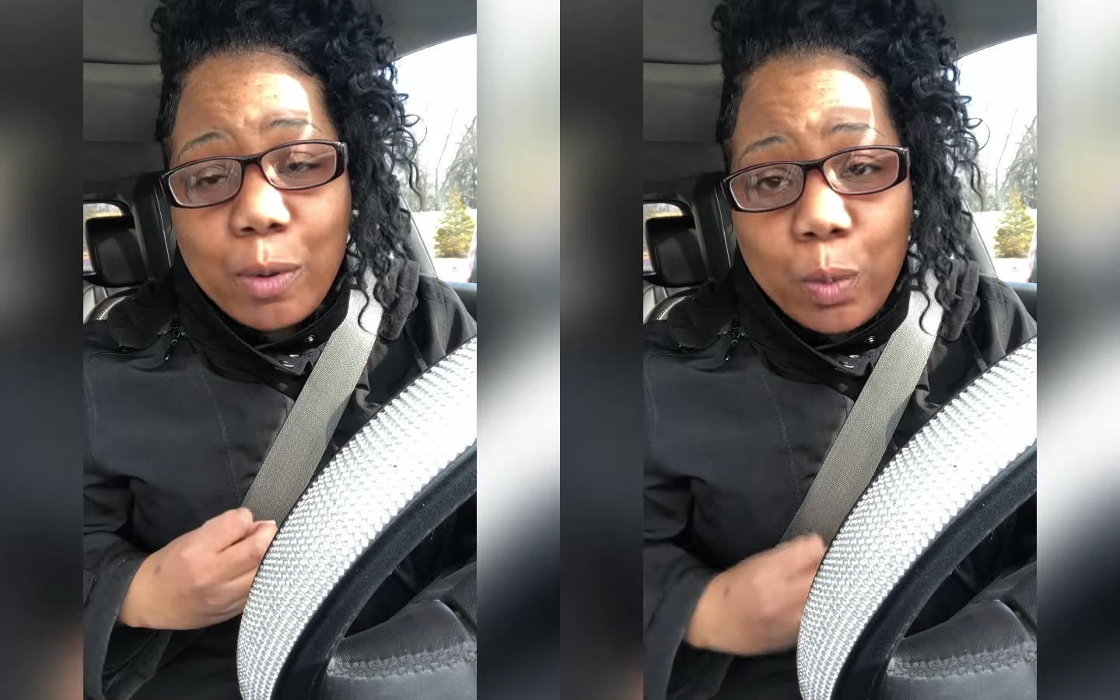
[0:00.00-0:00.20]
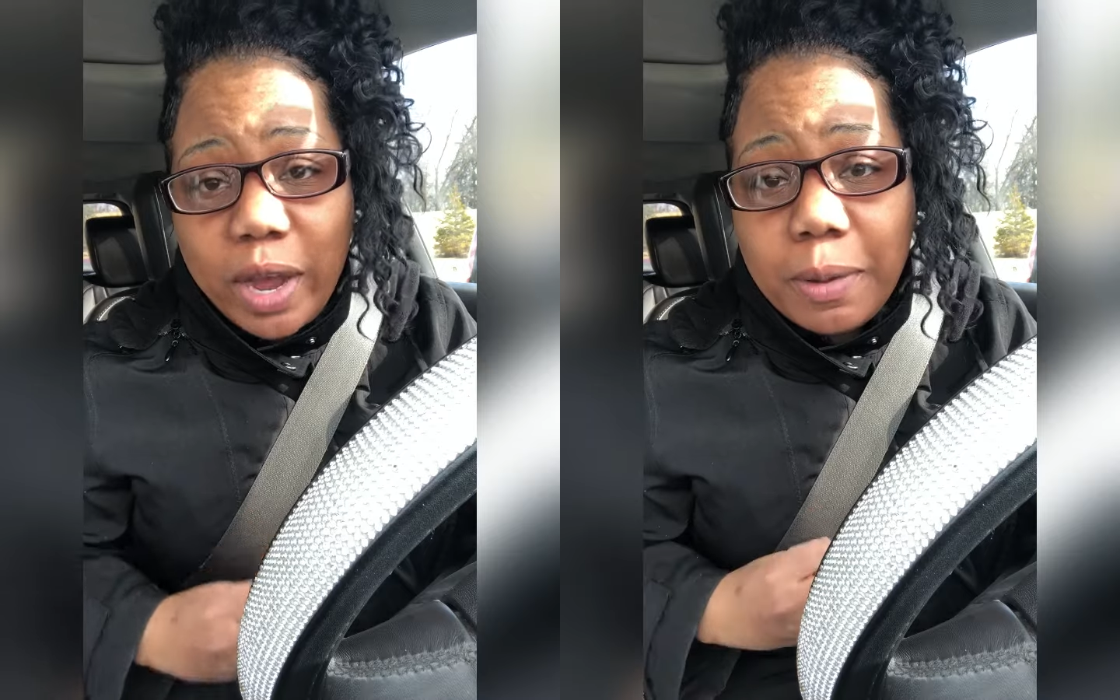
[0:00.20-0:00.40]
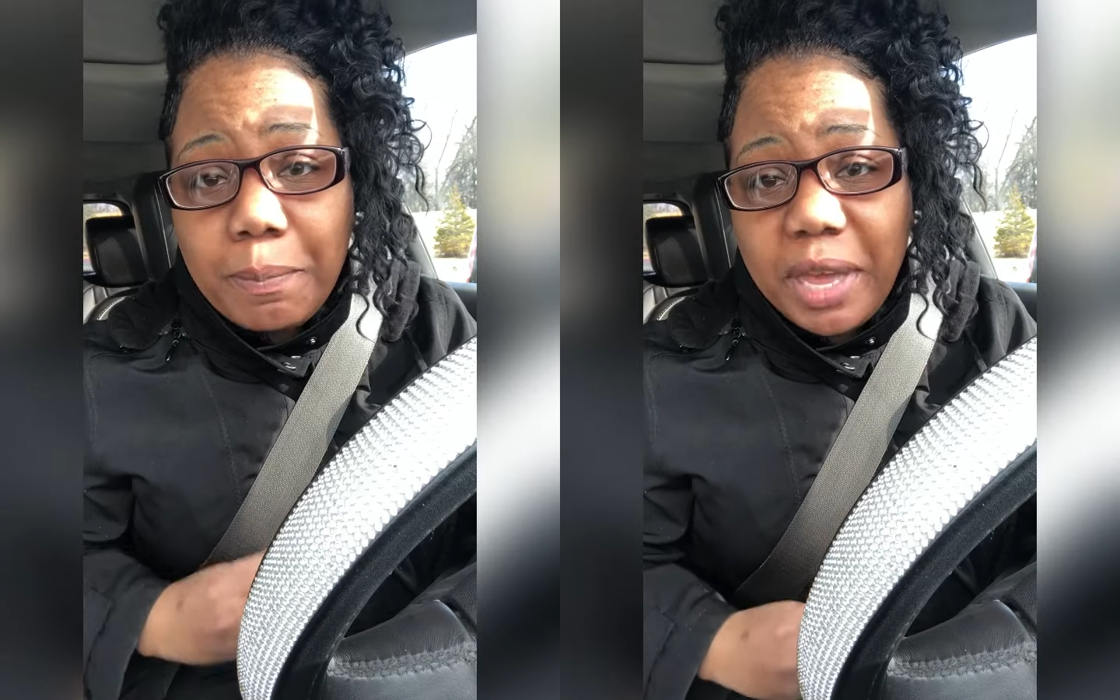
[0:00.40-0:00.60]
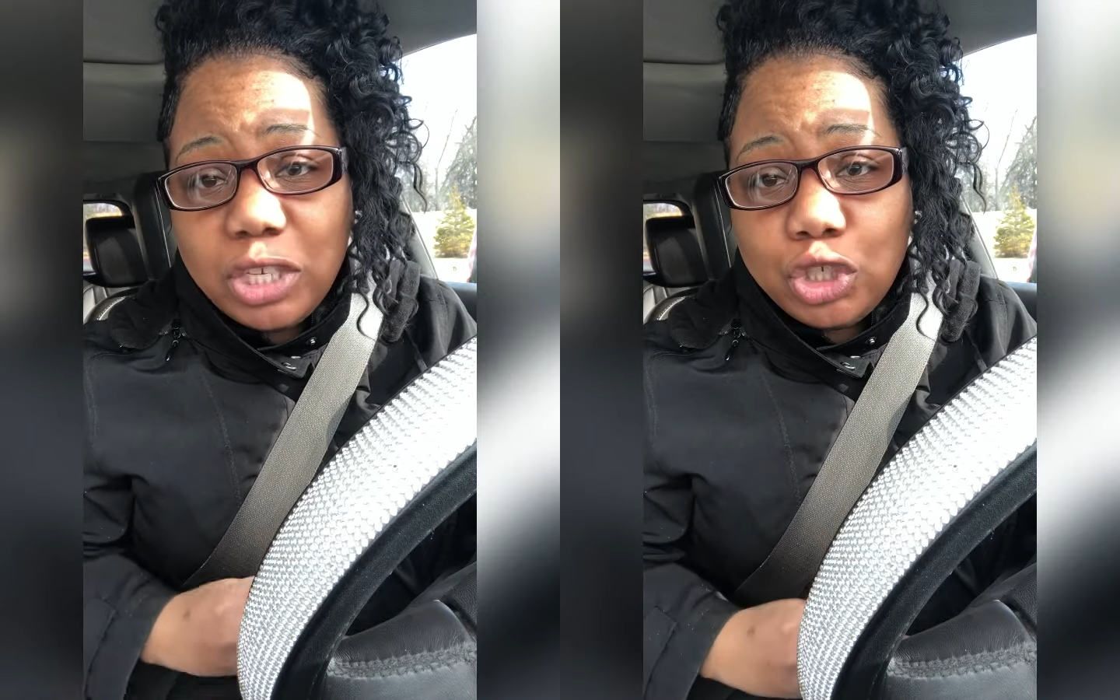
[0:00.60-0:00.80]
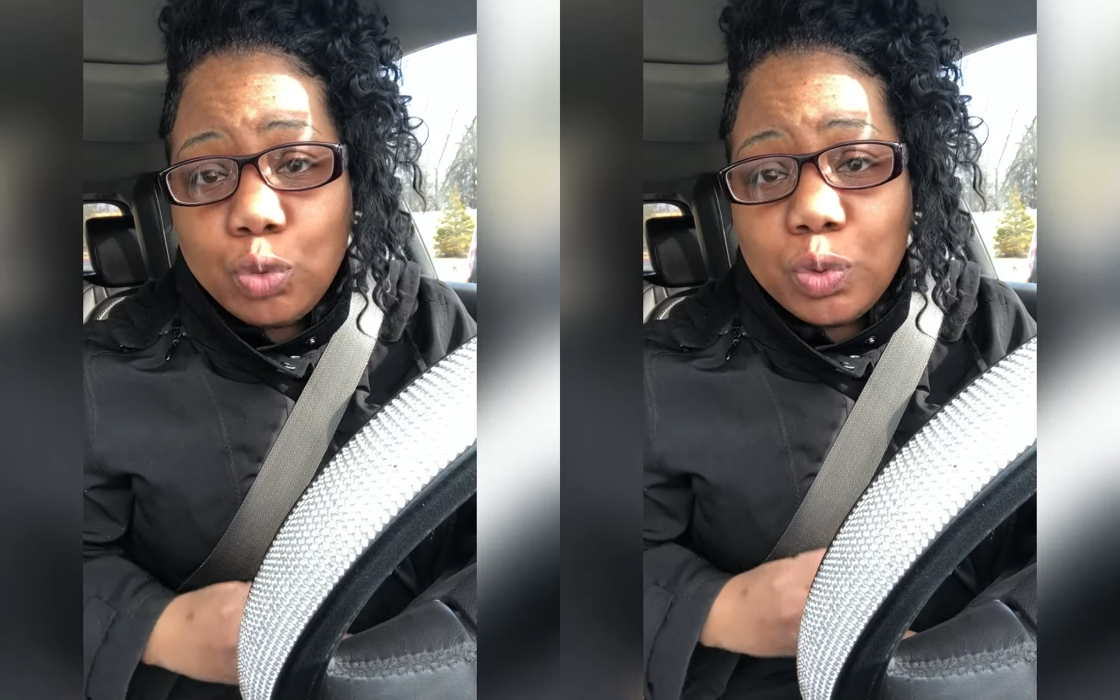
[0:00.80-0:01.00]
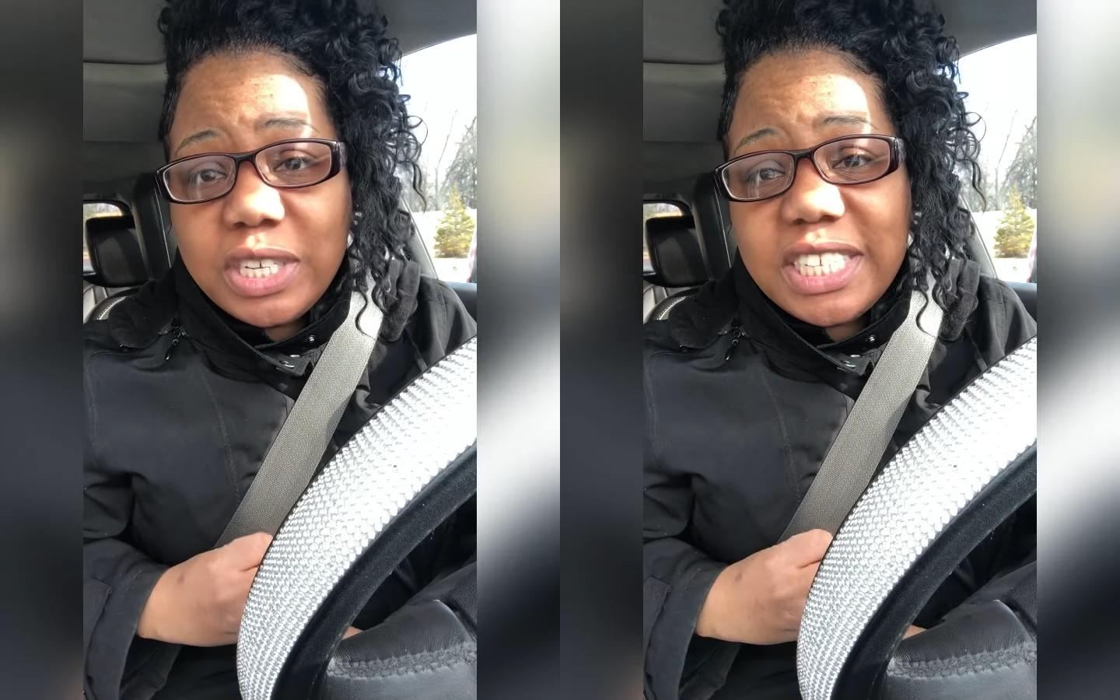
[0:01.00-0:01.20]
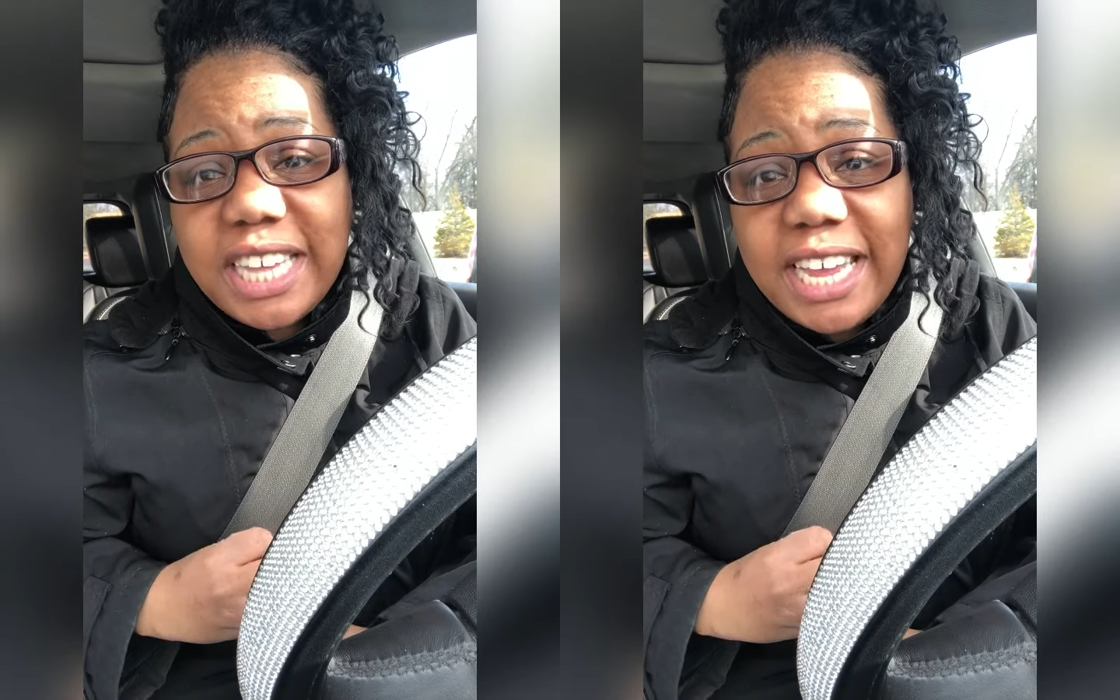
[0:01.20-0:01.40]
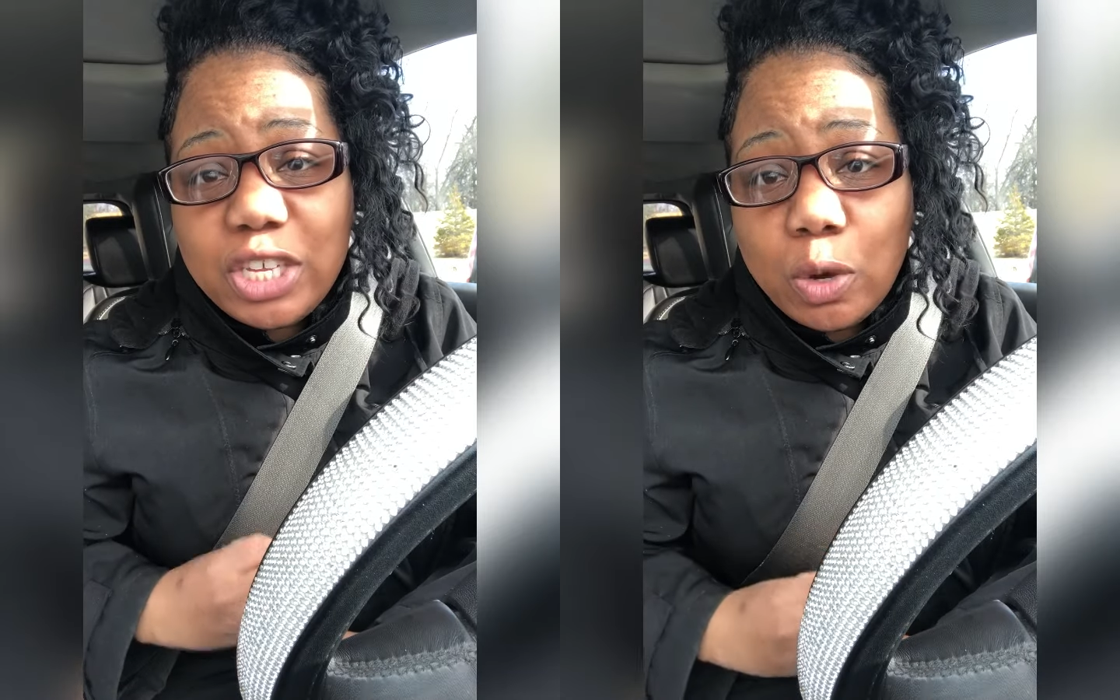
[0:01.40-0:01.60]
recommend you really
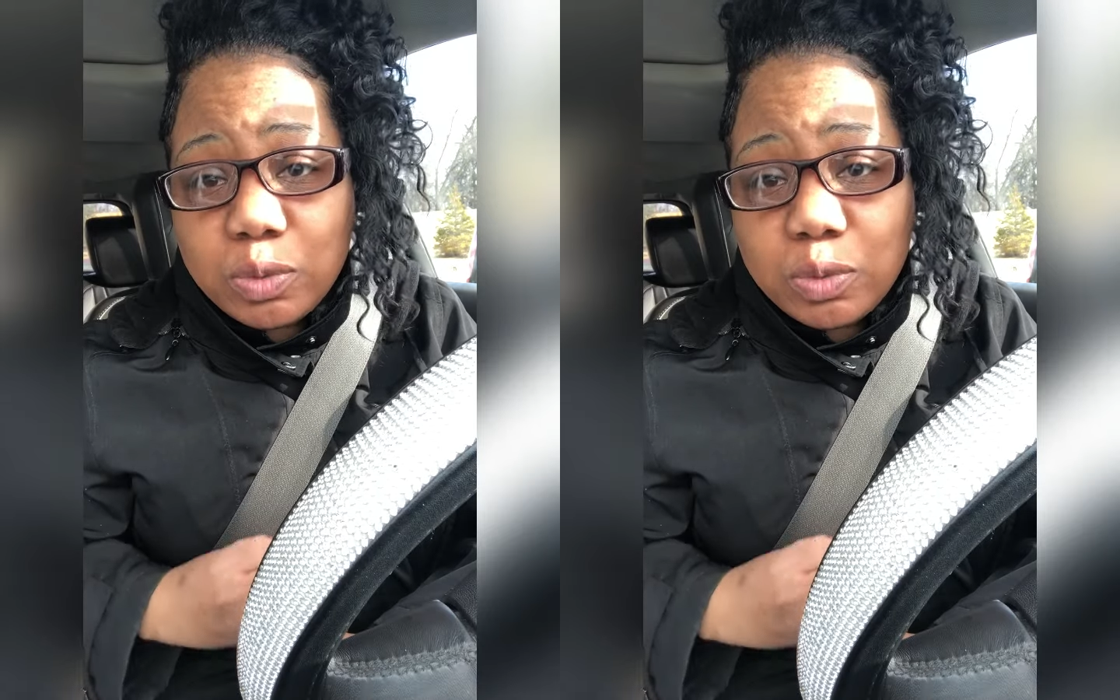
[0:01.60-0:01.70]
take your